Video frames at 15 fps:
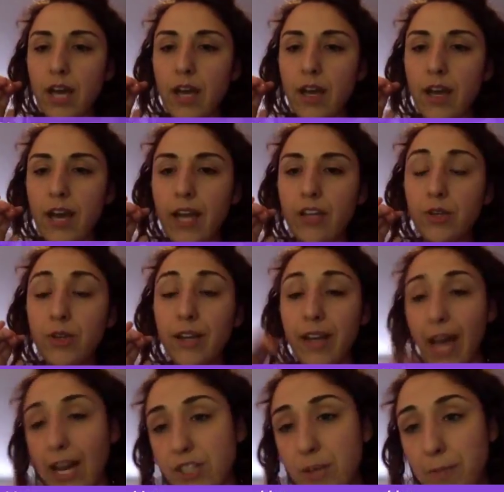And you can
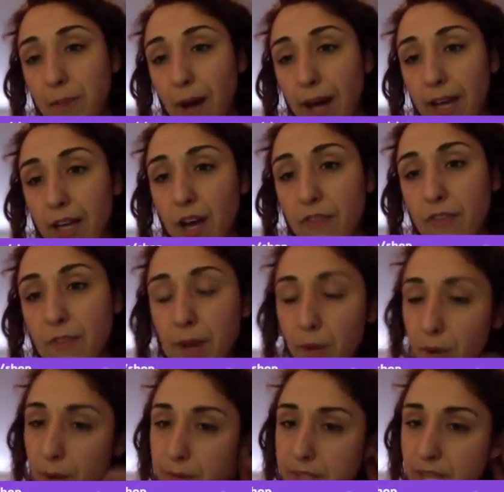actually buy it off of my
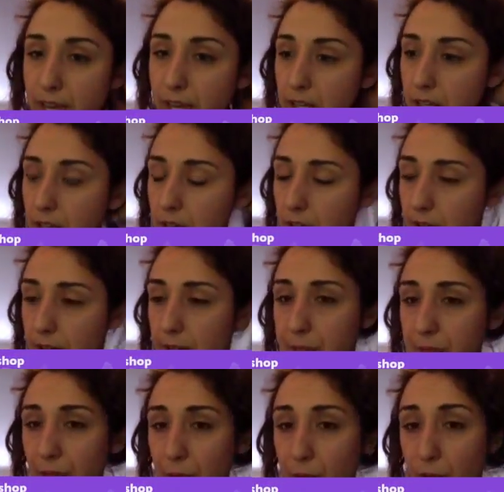website
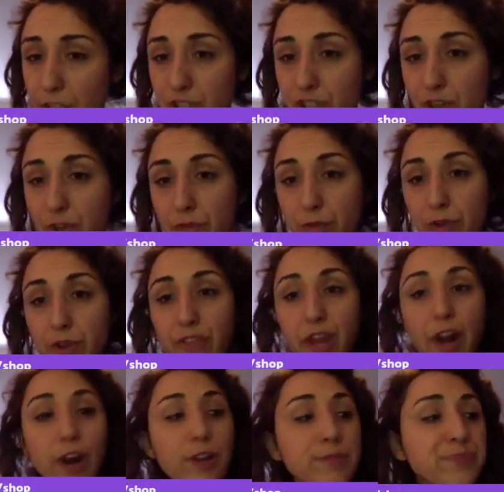and register it for it
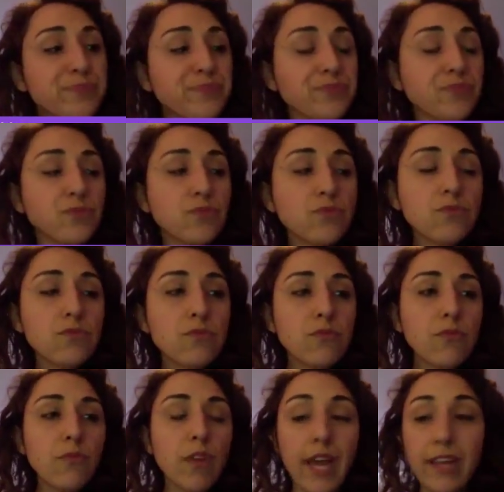there.
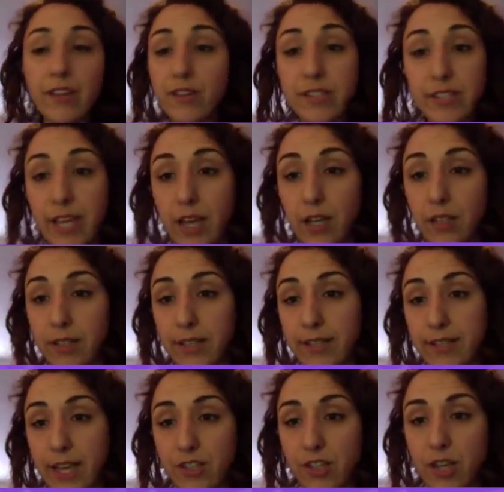And the sale is
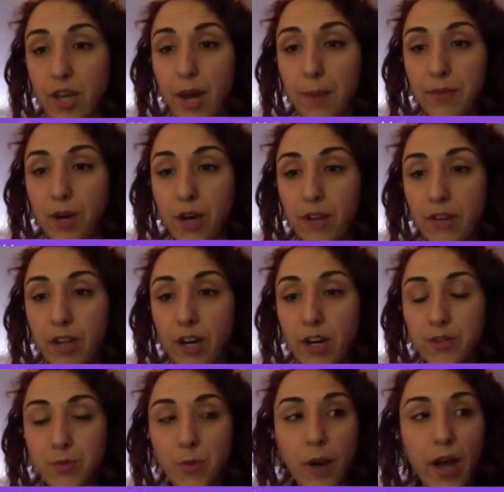actually up on there
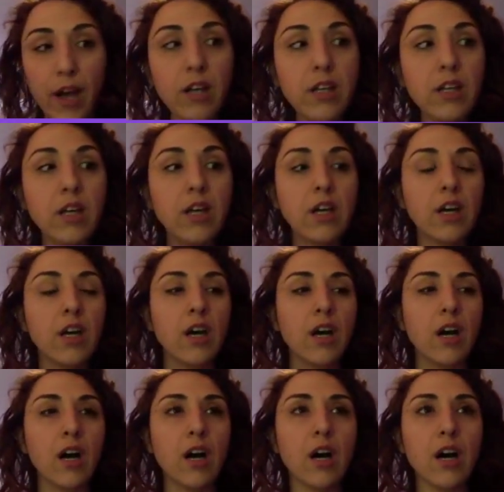as well.
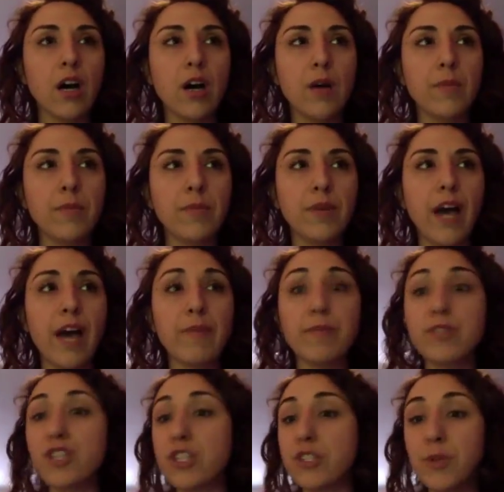I've been
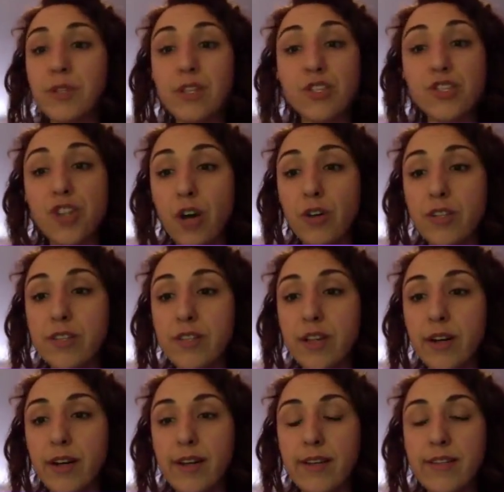just doing this chakra
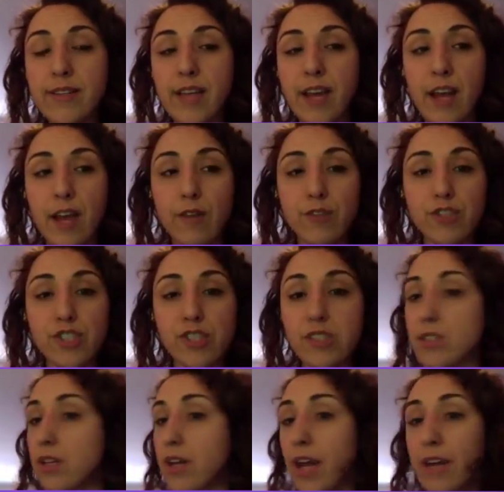series, and I was
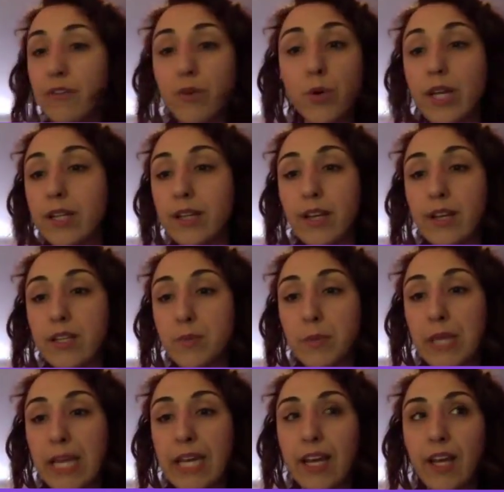just kind of quickly
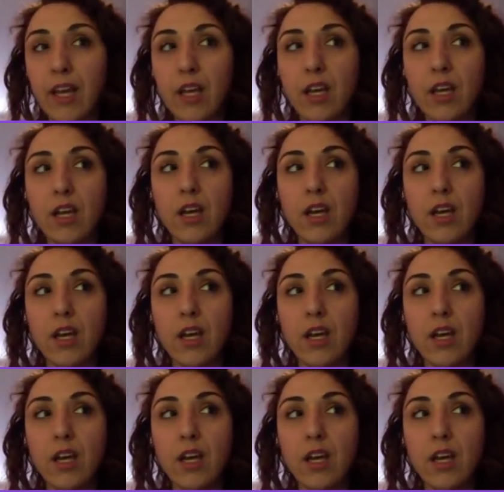explaining